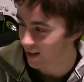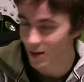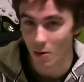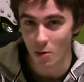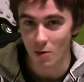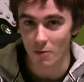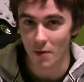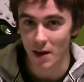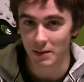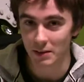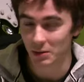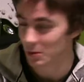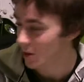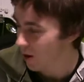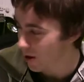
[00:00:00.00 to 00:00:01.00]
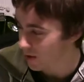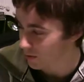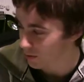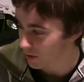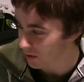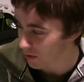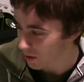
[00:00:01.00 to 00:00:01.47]
horrifying little card
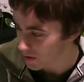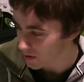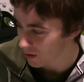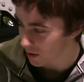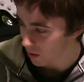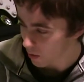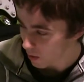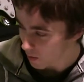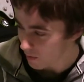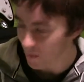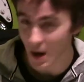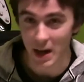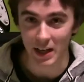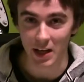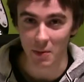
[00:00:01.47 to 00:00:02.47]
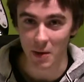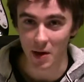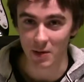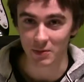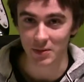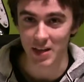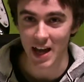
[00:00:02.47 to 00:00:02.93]
with also a horrifying amount
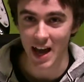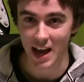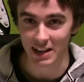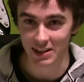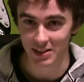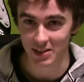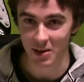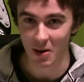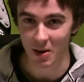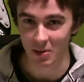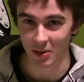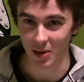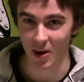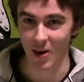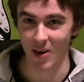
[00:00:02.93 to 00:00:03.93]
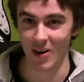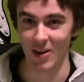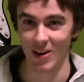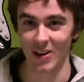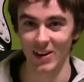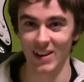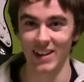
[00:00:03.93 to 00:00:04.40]
of text on the
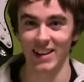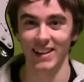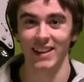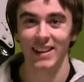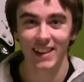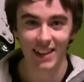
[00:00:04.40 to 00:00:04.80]
card.